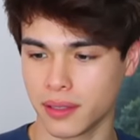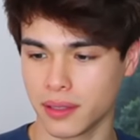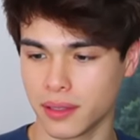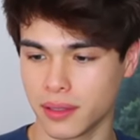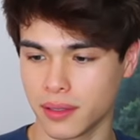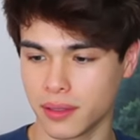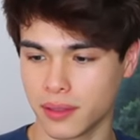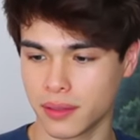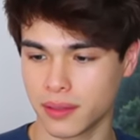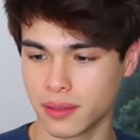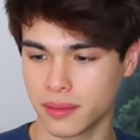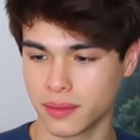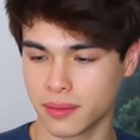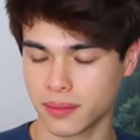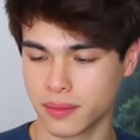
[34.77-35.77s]

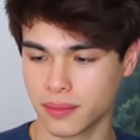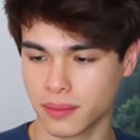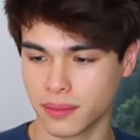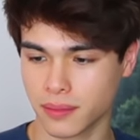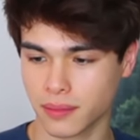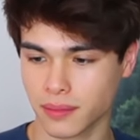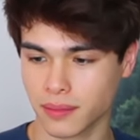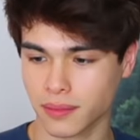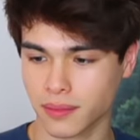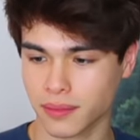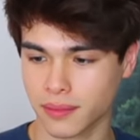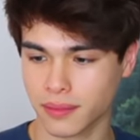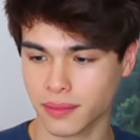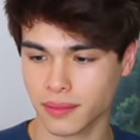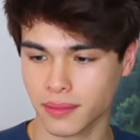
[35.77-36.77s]

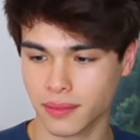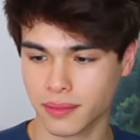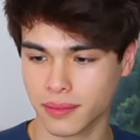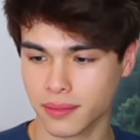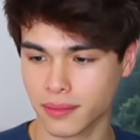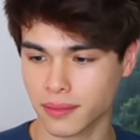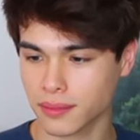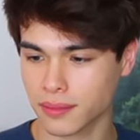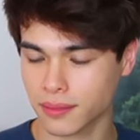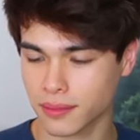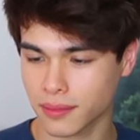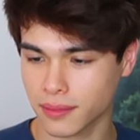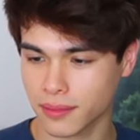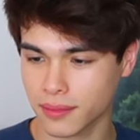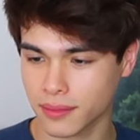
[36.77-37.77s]

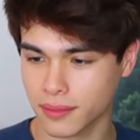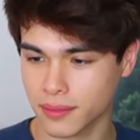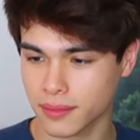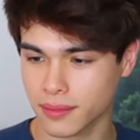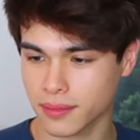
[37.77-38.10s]
No words are spoken by the person on screen.